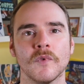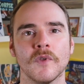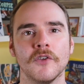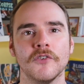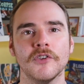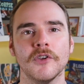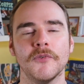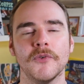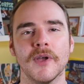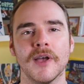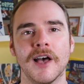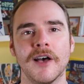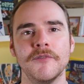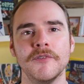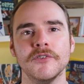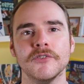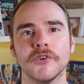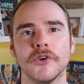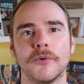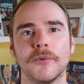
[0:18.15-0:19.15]
So if you
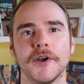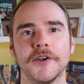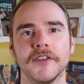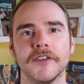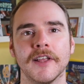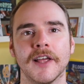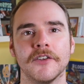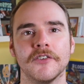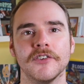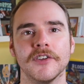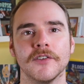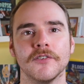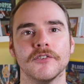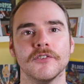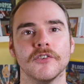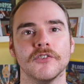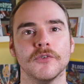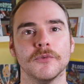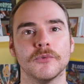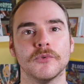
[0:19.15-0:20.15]
haven't already had a chance
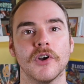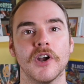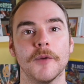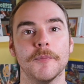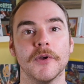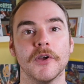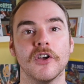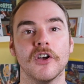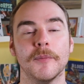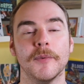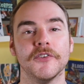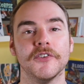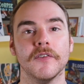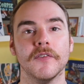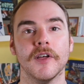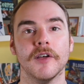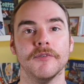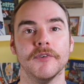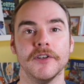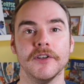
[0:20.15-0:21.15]
to subscribe and comment on
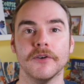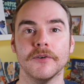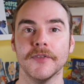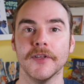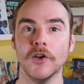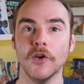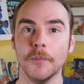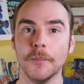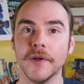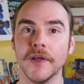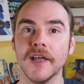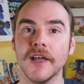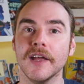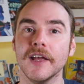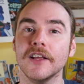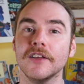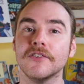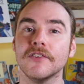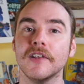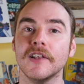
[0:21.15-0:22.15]
that video, then up here
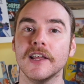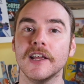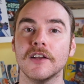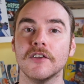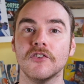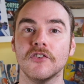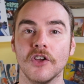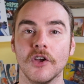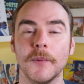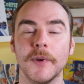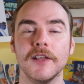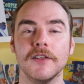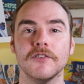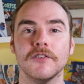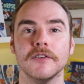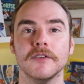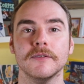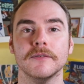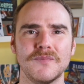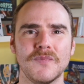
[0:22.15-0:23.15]
is the link to
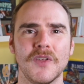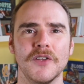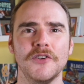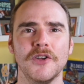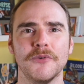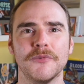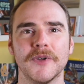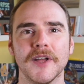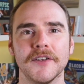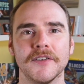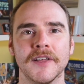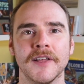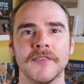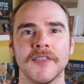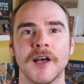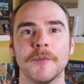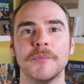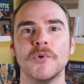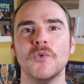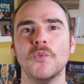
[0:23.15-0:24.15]
it. Don't forget to hit
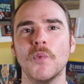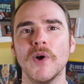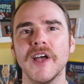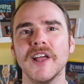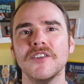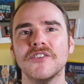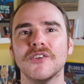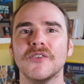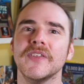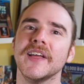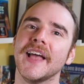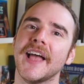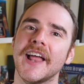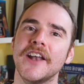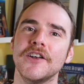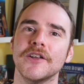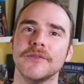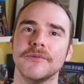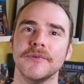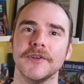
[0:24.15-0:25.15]
that, but wait until the
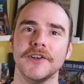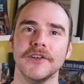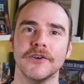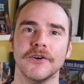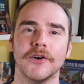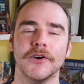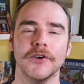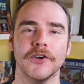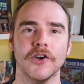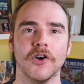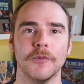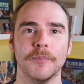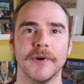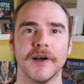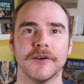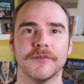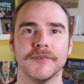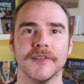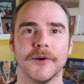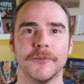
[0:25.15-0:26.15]
end of the video and go
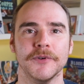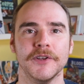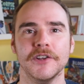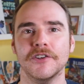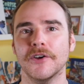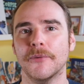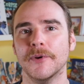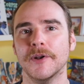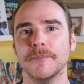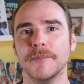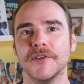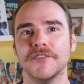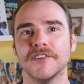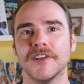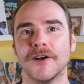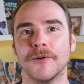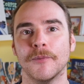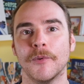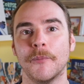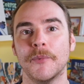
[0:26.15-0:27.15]
back for that one. You don't want to miss
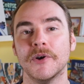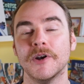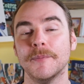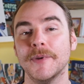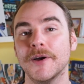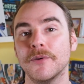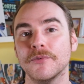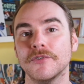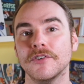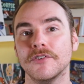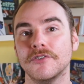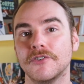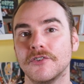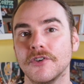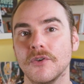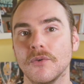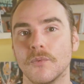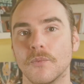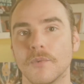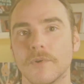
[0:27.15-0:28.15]
out on what we're about to
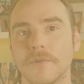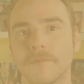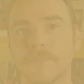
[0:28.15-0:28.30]
do.